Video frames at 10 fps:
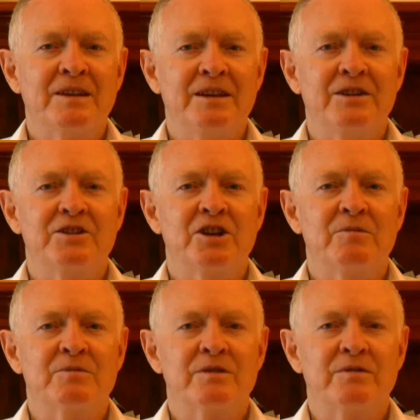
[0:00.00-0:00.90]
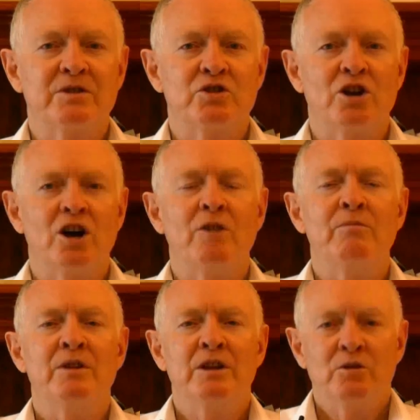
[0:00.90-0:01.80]
in terms of the
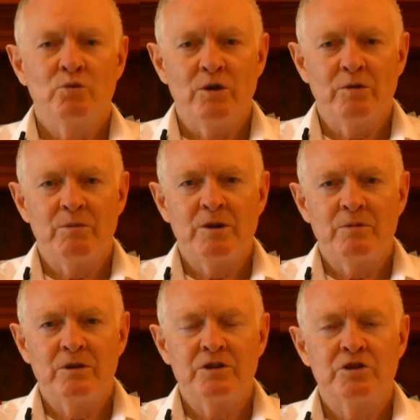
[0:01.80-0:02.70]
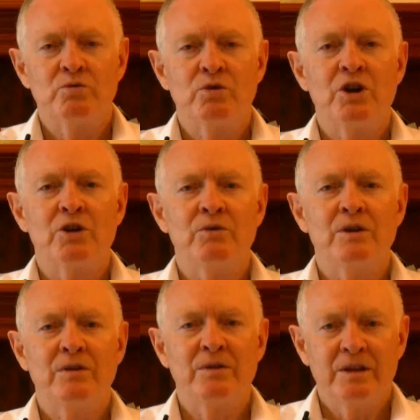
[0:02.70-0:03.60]
job, with people that you work
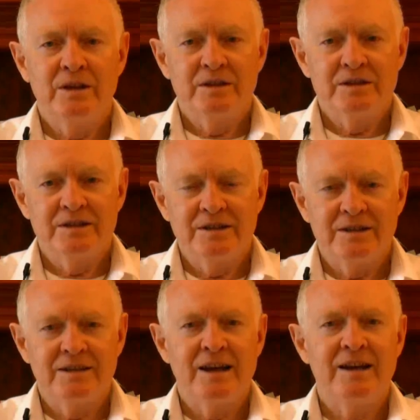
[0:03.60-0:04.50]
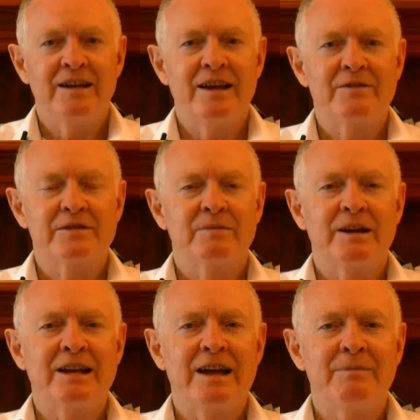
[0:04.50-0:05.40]
with. You have some
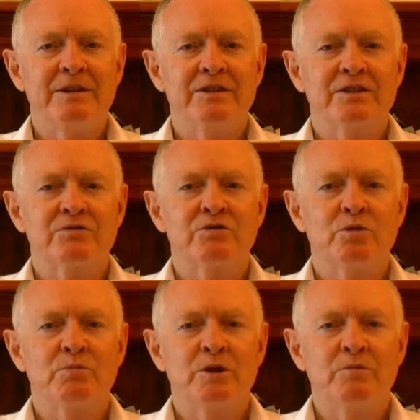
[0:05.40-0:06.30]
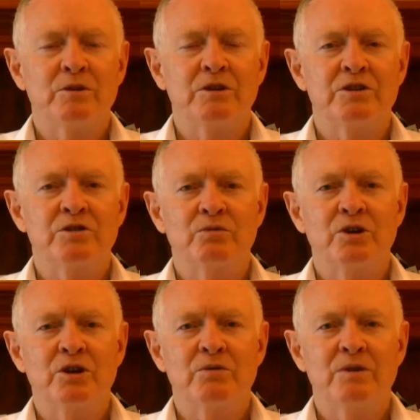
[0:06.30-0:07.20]
unhappiness through people that you
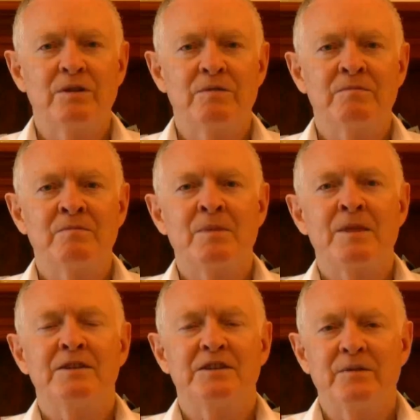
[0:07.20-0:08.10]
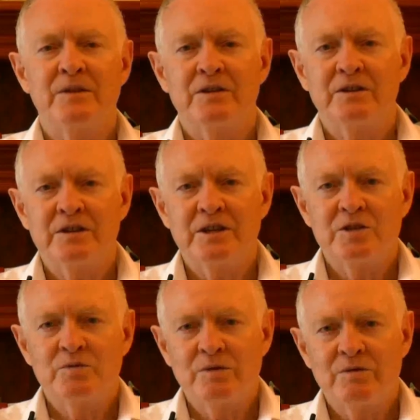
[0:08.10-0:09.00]
work with,
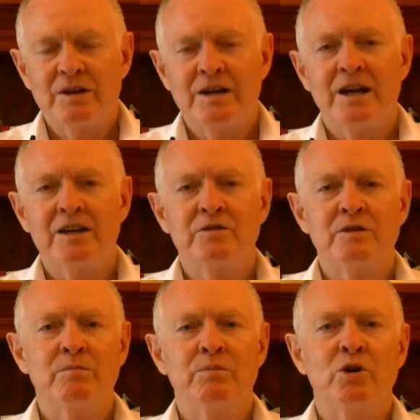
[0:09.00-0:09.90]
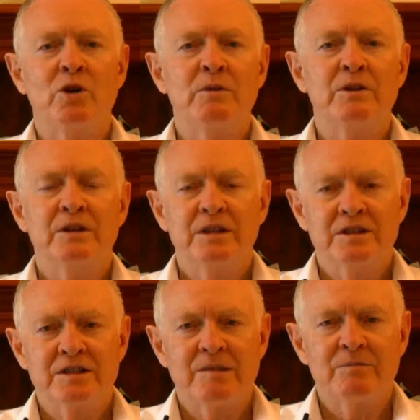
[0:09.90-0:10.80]
difficulties with regard to employment,
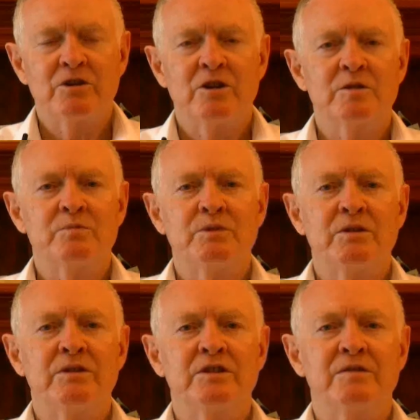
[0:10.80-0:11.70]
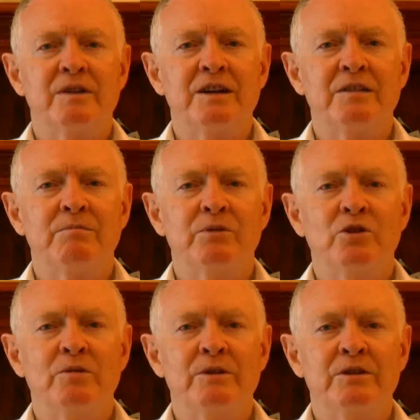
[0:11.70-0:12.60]
sometimes periods of
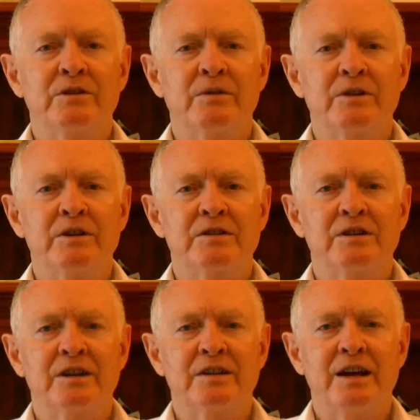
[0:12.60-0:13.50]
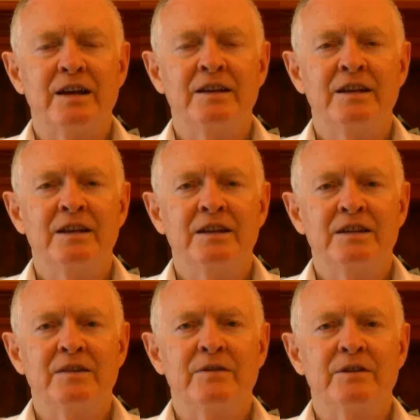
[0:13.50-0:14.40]
unemployment and things like that,
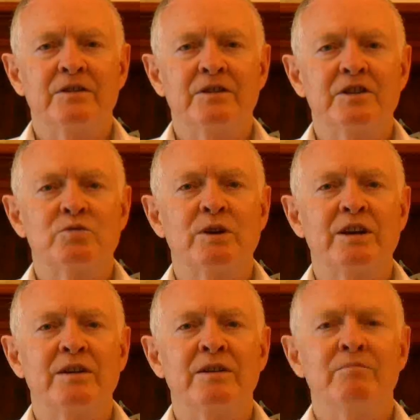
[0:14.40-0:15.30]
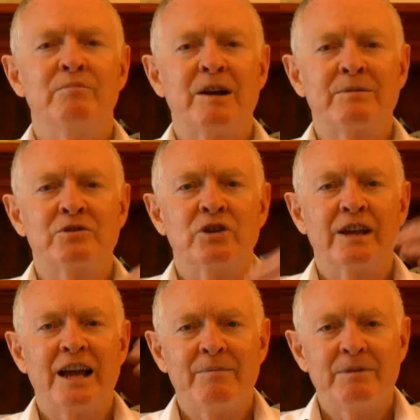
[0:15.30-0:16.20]
difficulties where you're perhaps not
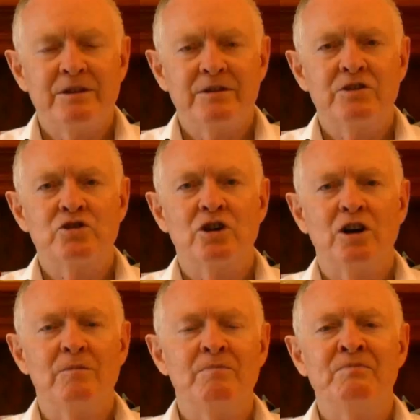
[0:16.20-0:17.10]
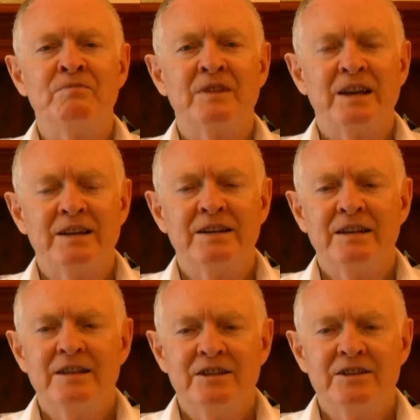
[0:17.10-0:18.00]
happy in the job, and
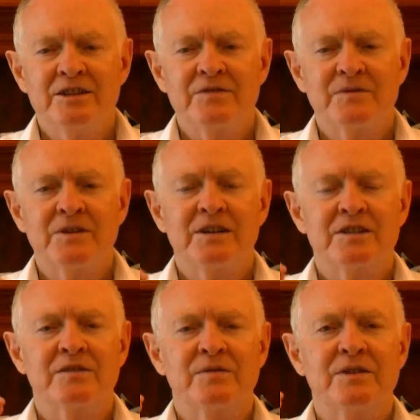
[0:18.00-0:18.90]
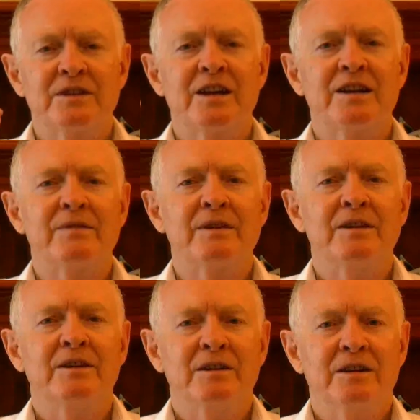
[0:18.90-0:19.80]
you just feel as if you don't have a
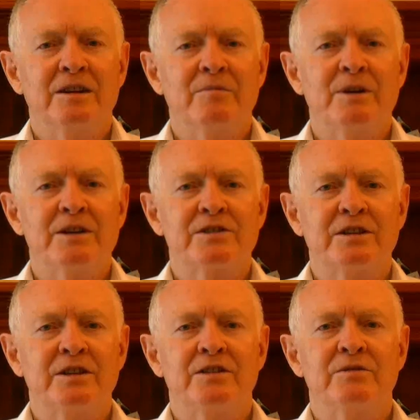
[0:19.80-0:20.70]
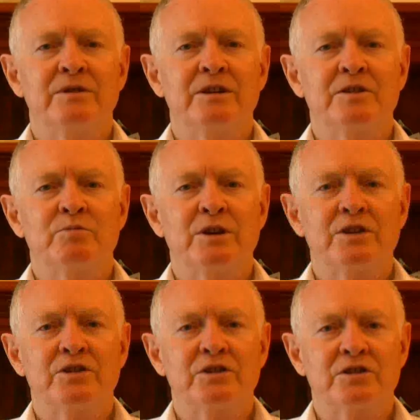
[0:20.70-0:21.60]
capacity to
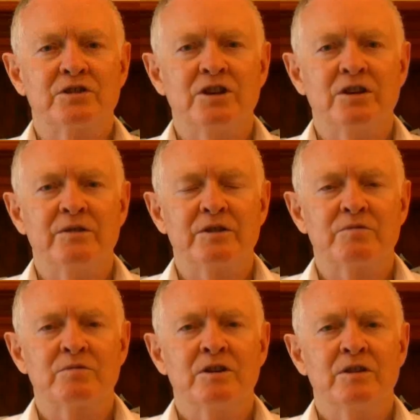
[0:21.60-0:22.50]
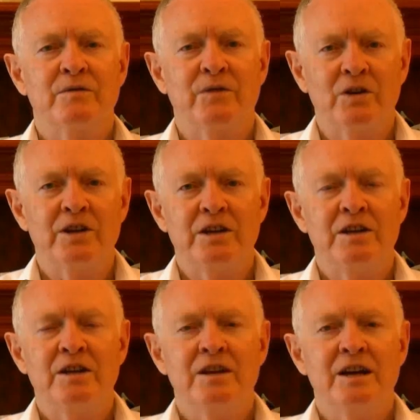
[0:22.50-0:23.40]
express your service
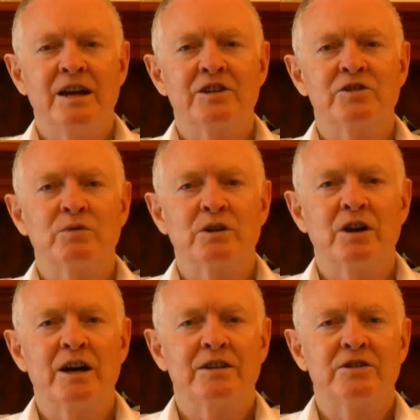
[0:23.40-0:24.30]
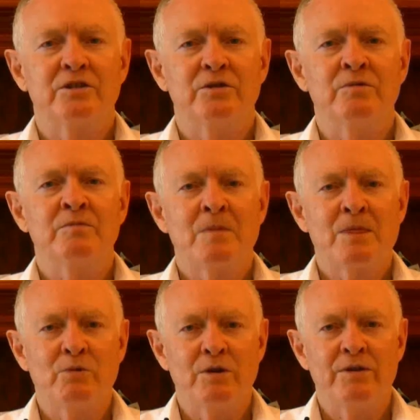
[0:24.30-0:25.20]
fully as you would like to,
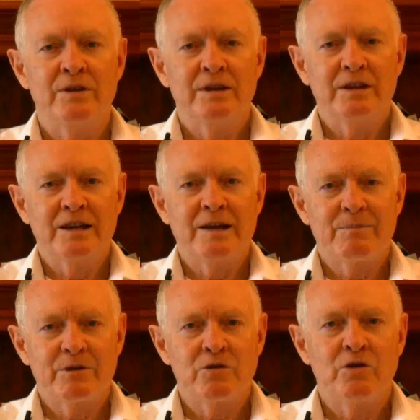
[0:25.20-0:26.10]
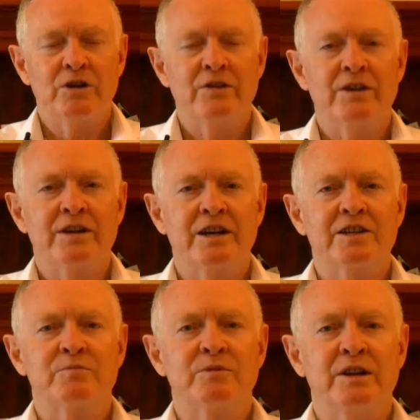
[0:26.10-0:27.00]
with Capricorn on the
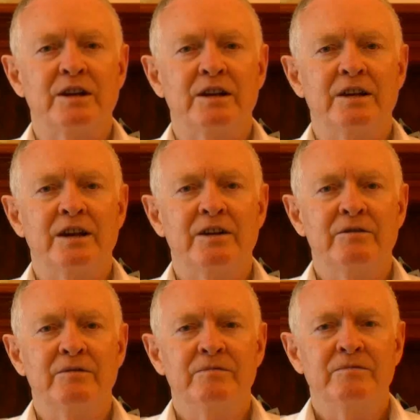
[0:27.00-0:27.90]
cusp there, Leo.